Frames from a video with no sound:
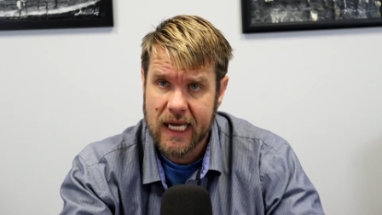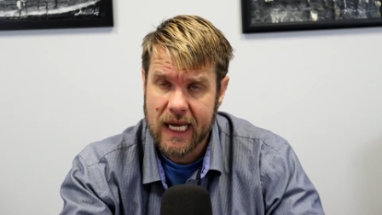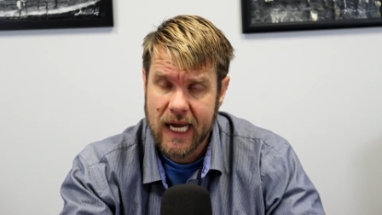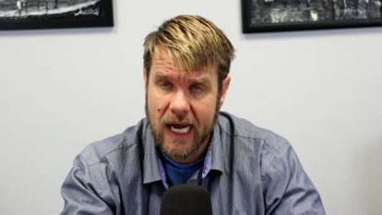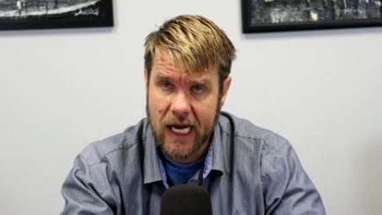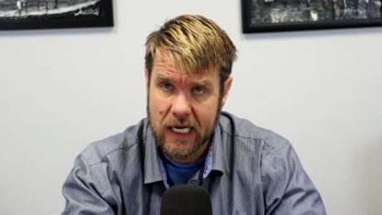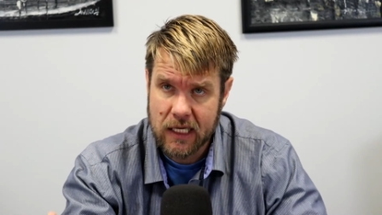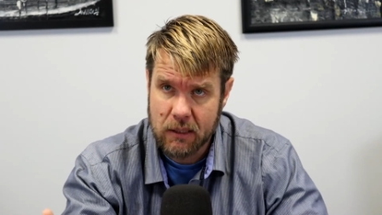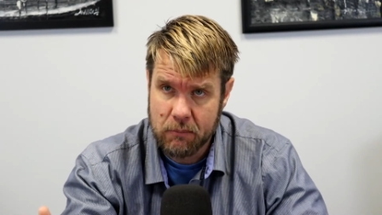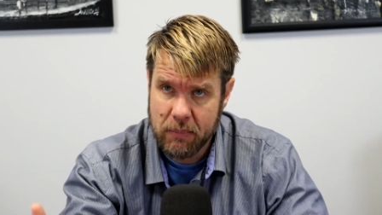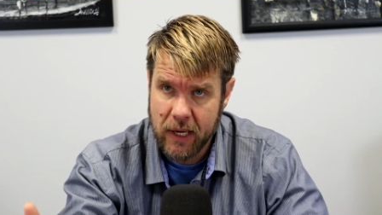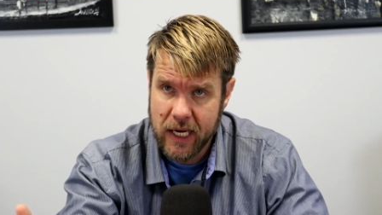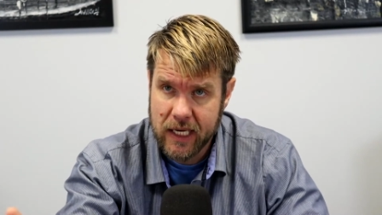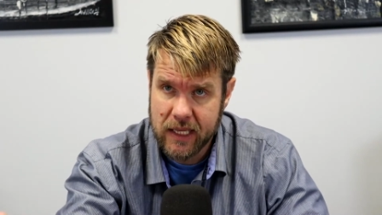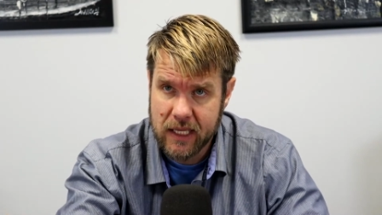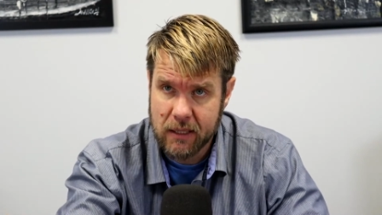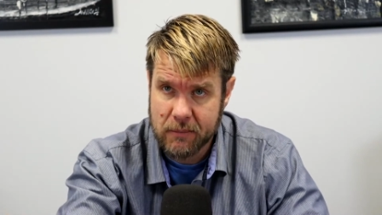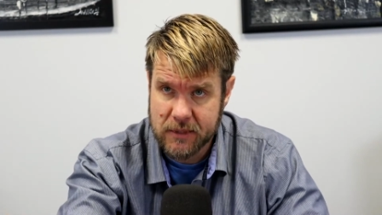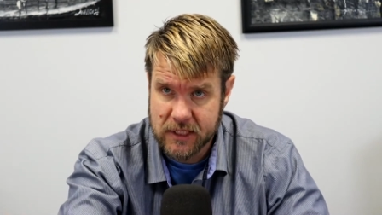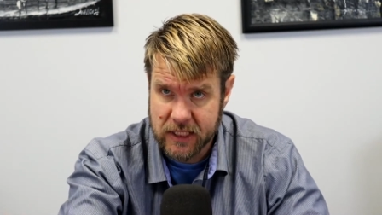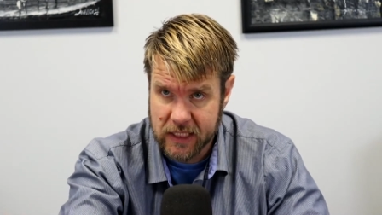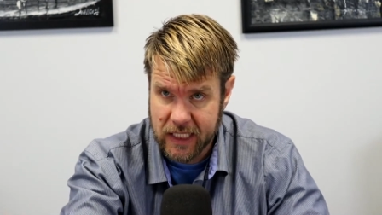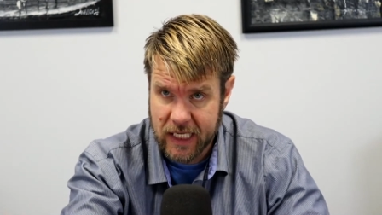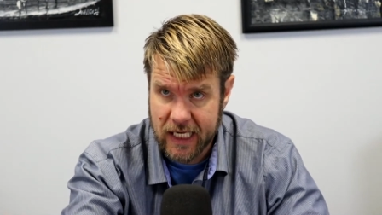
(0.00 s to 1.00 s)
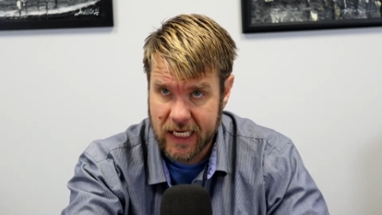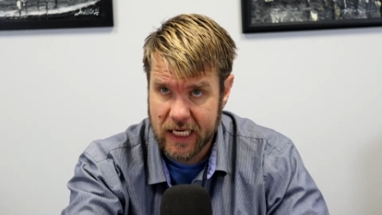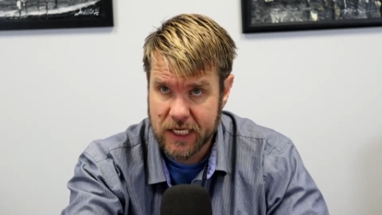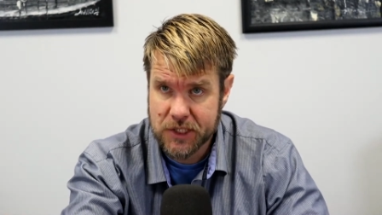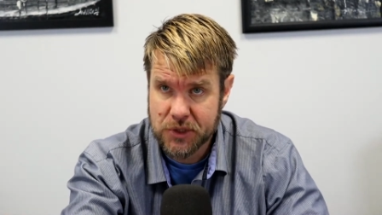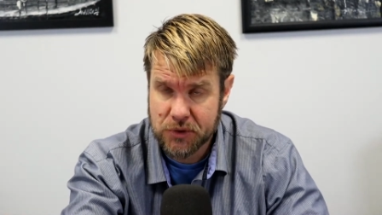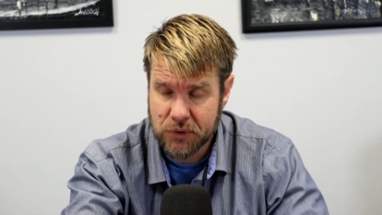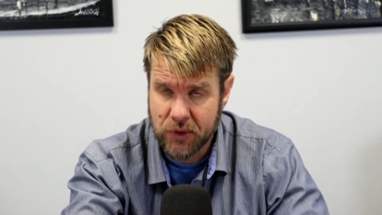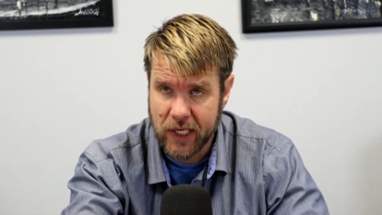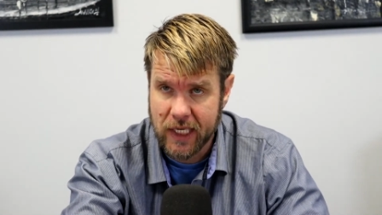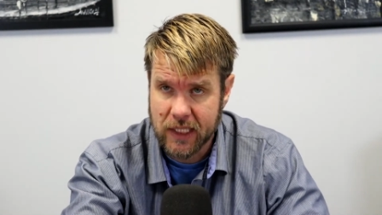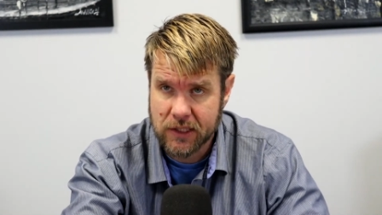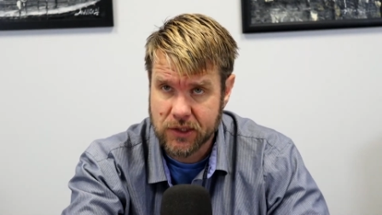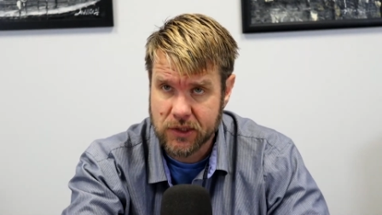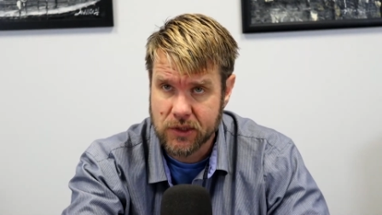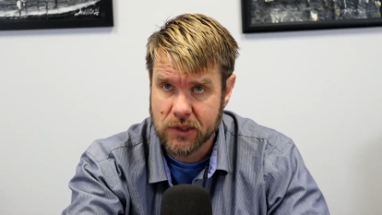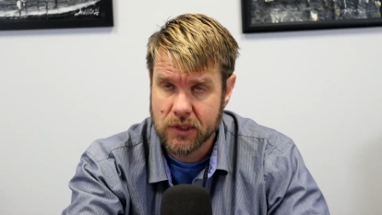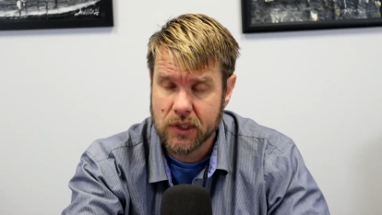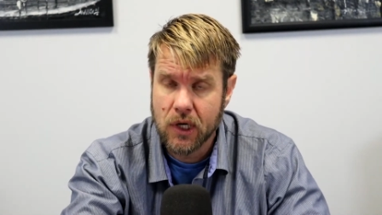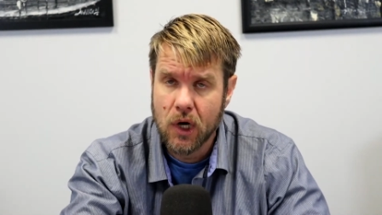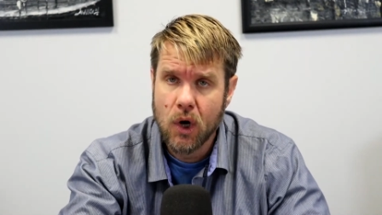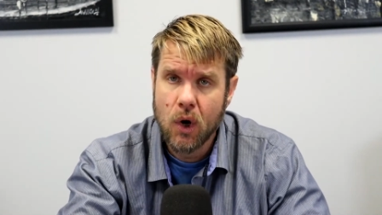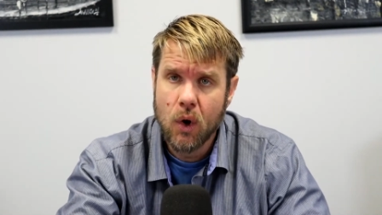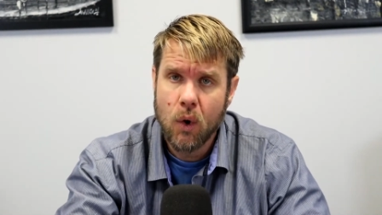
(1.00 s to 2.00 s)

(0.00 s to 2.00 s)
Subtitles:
I can pay them as a contractor